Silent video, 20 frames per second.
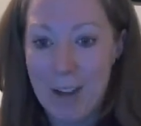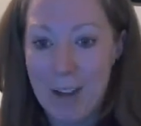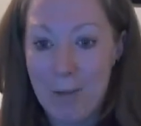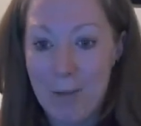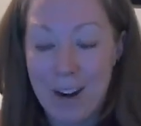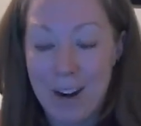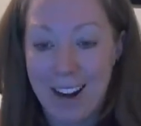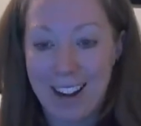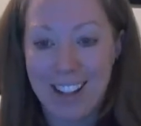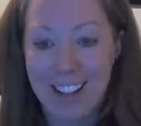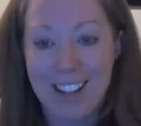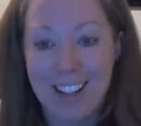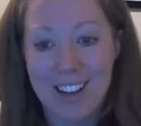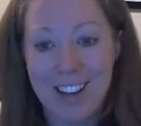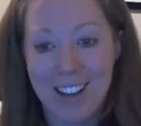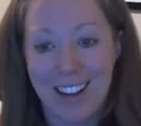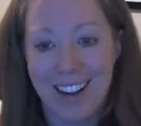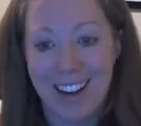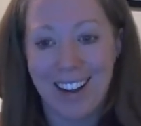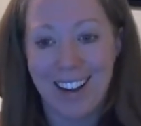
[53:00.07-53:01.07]
It would
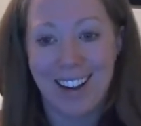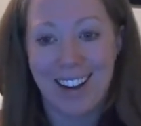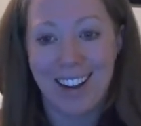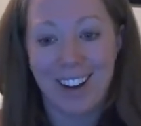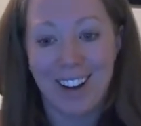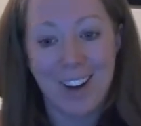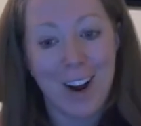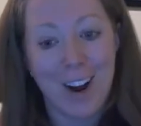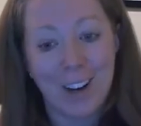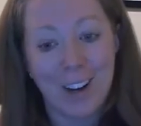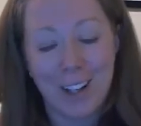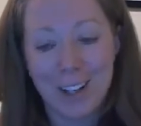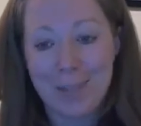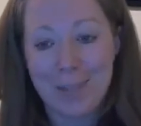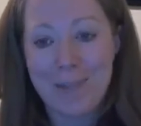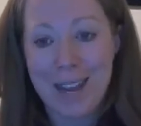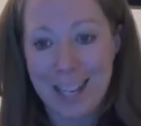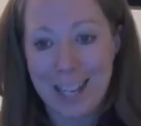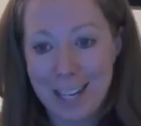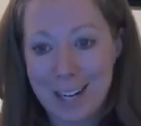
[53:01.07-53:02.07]
a car
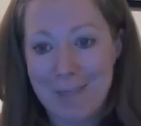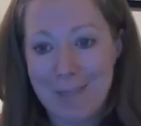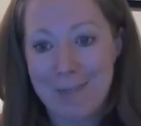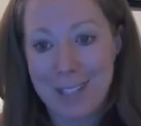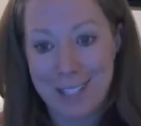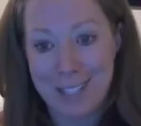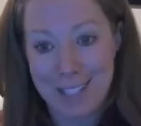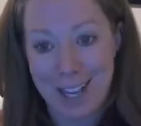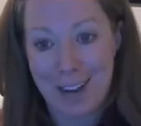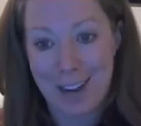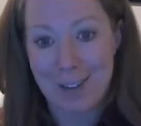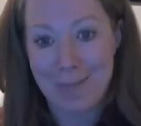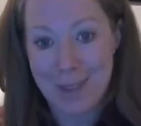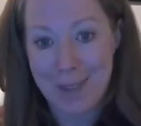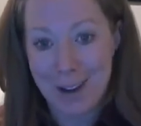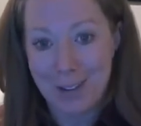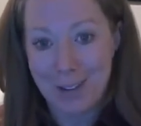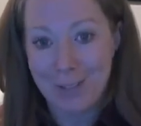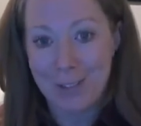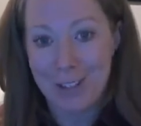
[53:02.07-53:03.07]
could make it up to Saddle
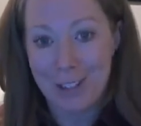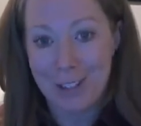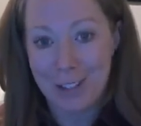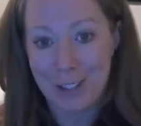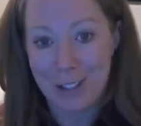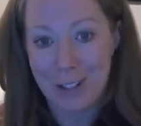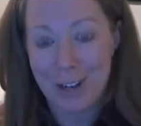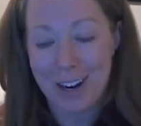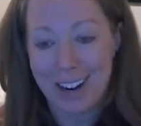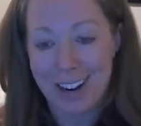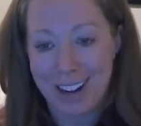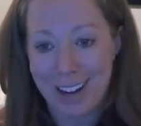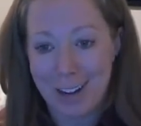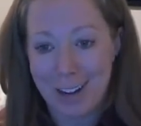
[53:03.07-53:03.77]
Mountain for sure,